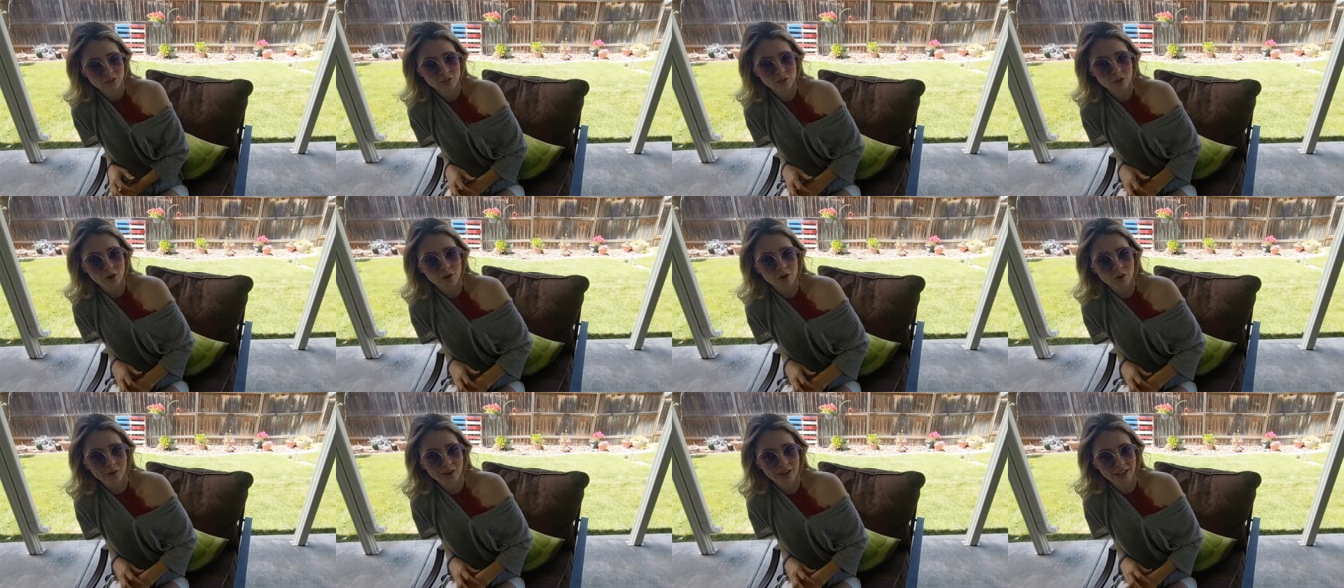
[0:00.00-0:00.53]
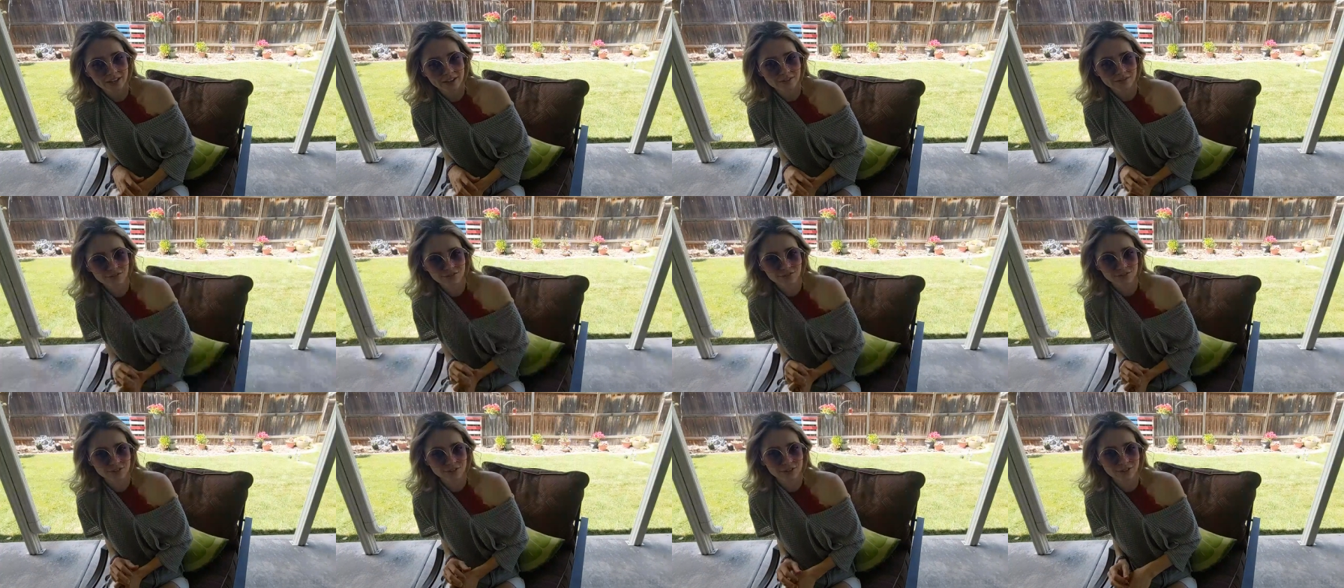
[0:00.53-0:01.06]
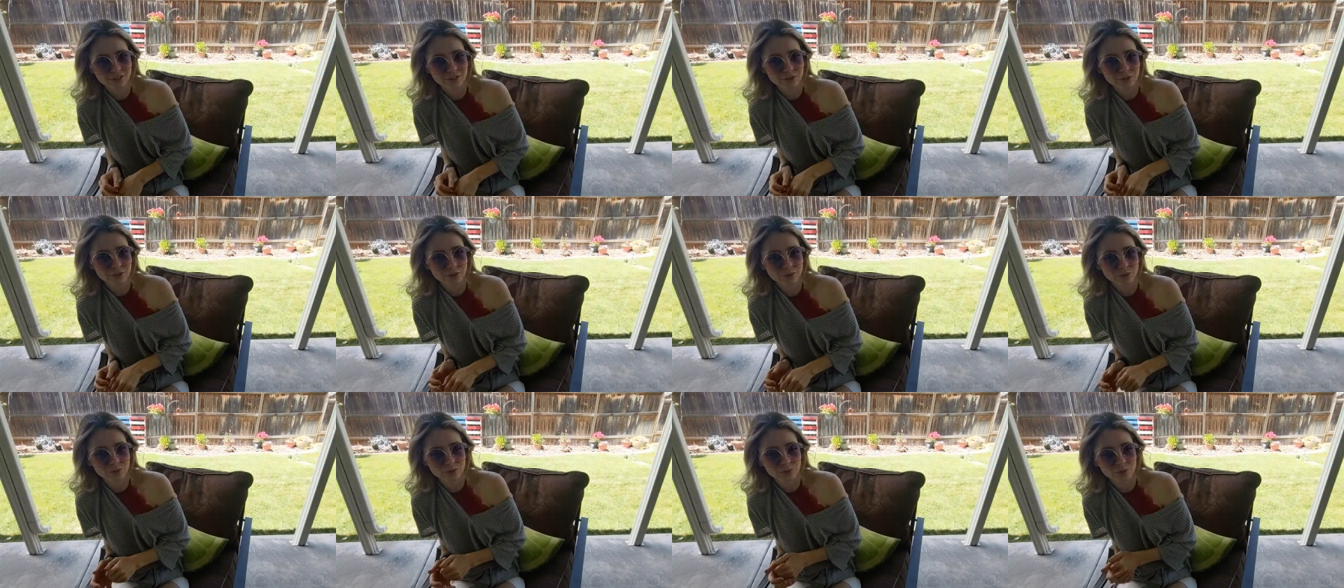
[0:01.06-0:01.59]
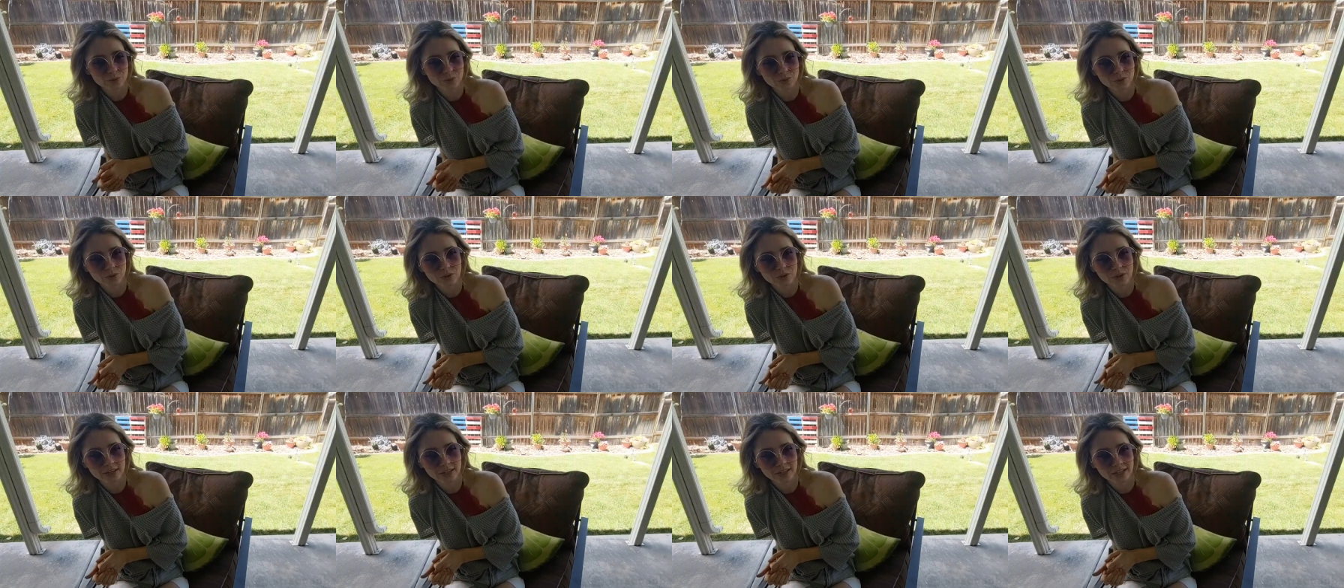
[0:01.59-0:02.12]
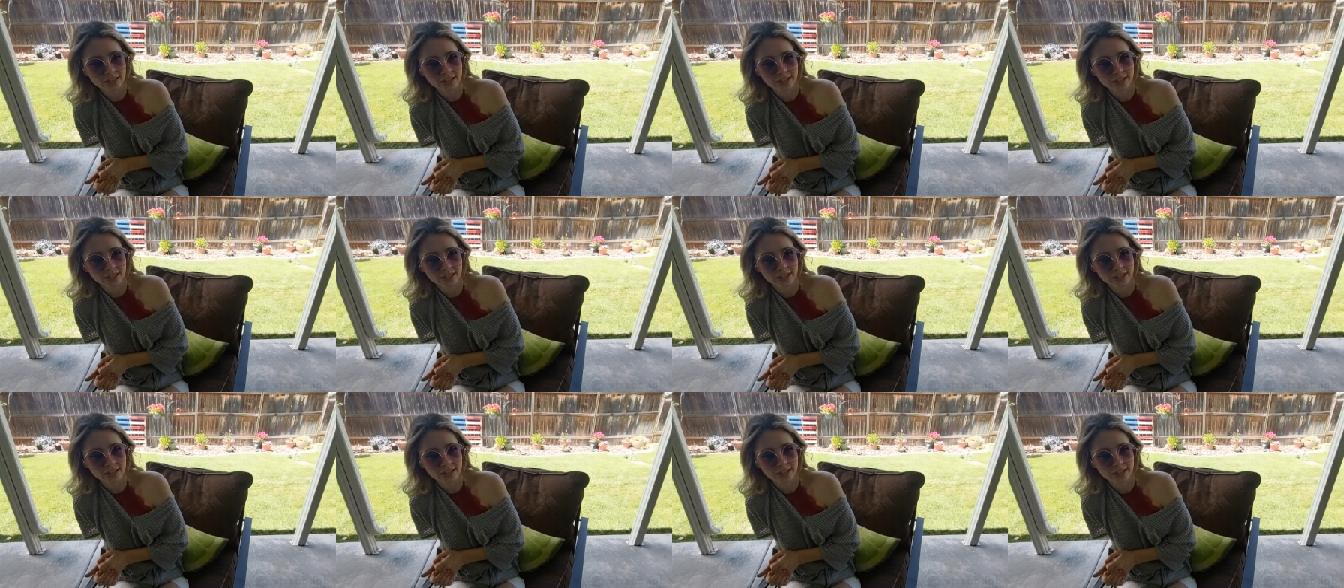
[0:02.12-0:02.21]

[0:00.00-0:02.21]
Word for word: So if you